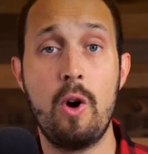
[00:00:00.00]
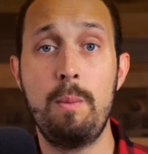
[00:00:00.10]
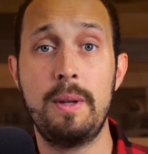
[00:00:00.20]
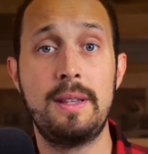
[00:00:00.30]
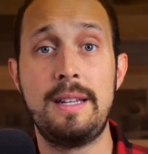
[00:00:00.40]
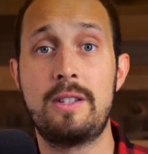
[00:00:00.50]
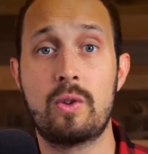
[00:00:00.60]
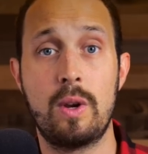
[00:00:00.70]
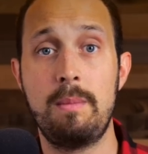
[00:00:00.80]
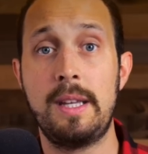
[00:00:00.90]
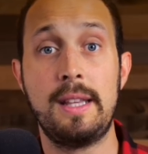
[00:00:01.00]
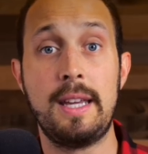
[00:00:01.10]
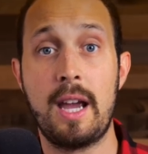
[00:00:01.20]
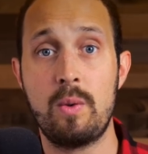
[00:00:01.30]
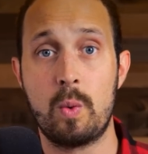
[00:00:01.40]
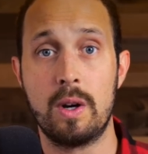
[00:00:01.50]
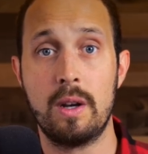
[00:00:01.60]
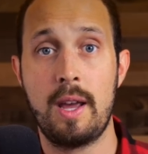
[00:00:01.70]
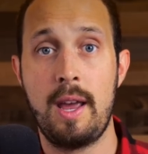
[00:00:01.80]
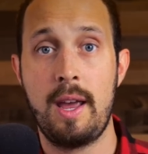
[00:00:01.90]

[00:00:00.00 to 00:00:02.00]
openly screaming the N word